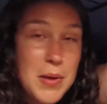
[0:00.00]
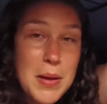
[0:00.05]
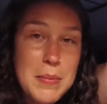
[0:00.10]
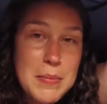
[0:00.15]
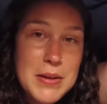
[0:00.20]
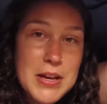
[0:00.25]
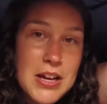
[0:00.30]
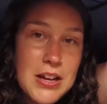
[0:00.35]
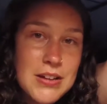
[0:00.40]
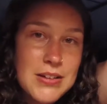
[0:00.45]

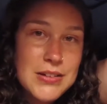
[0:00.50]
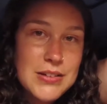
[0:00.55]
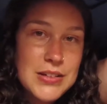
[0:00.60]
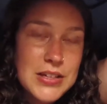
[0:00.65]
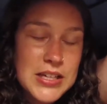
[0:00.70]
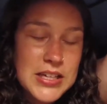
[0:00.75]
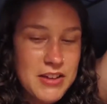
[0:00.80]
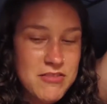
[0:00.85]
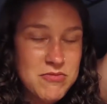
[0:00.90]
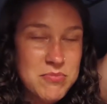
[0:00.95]
Maybe I'll
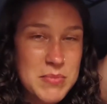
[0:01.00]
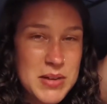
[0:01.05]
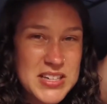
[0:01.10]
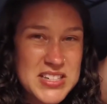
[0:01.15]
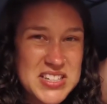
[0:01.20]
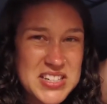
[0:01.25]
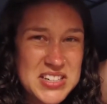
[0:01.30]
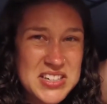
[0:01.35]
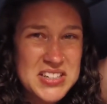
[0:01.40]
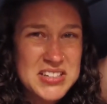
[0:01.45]
have
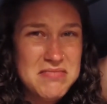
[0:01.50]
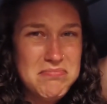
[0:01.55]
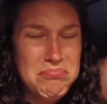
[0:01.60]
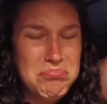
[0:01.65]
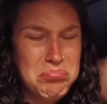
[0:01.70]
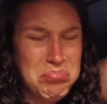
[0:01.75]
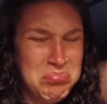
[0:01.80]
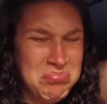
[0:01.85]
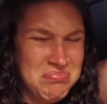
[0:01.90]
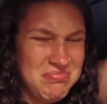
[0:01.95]
mustard.
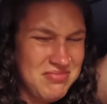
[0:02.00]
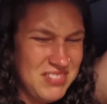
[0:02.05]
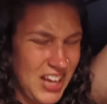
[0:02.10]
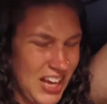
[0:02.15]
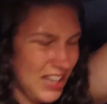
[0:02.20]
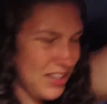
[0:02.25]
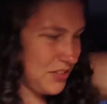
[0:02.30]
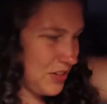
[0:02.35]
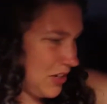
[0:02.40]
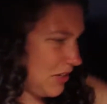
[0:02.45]

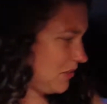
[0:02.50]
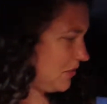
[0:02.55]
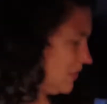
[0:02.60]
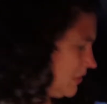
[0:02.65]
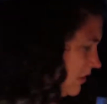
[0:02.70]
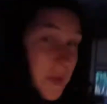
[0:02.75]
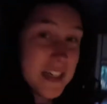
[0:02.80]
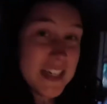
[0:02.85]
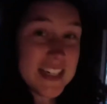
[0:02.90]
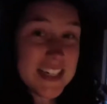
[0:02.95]
I don't know.
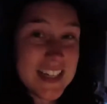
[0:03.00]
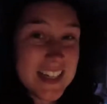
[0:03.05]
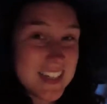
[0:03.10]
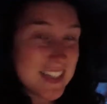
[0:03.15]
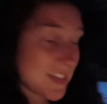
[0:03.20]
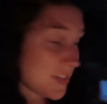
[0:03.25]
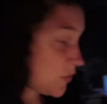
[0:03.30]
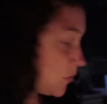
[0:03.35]
We did get this